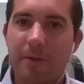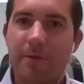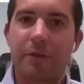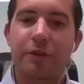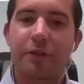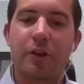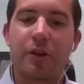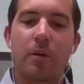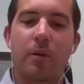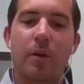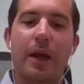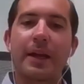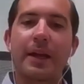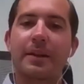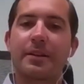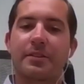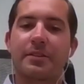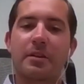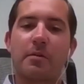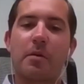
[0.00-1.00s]
for sure.
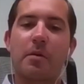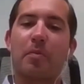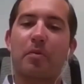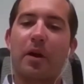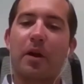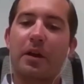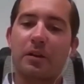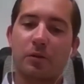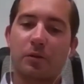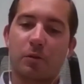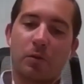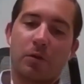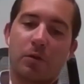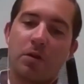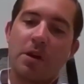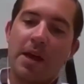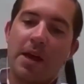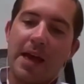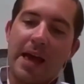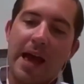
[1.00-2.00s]
And some operators
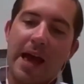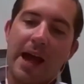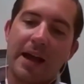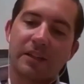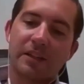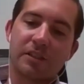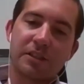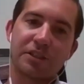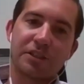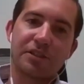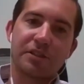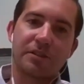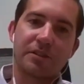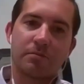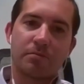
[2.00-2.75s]
will actually